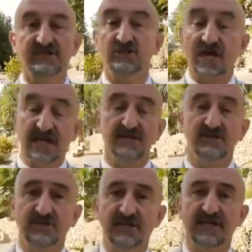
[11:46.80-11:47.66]

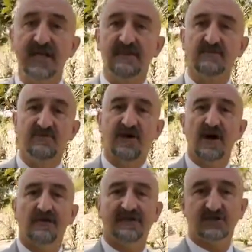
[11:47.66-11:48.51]
changed the name of
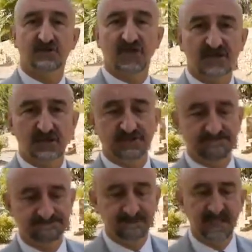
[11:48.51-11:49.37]
our association.
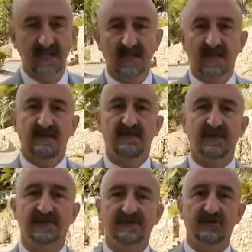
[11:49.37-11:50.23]

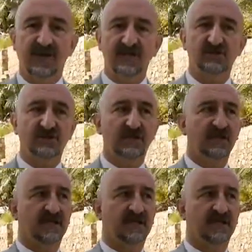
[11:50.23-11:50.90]
The International